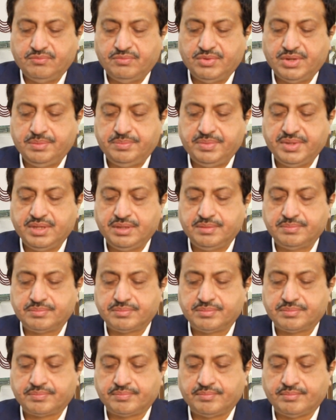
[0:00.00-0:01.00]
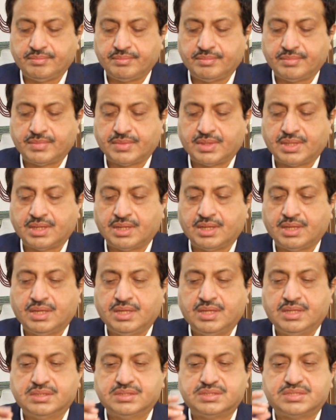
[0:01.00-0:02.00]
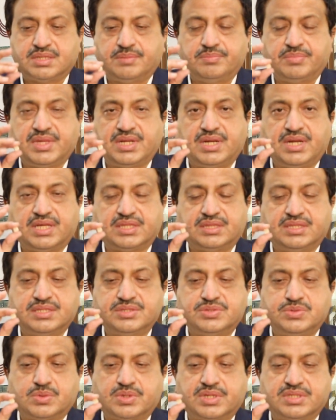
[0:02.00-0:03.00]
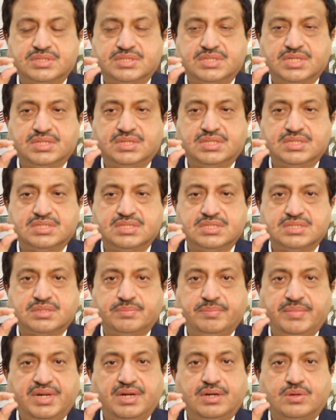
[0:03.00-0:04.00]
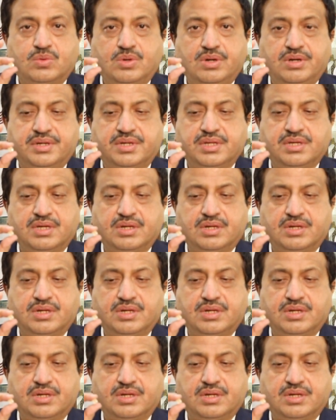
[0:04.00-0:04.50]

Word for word: will be something like this you can say this is a middle quality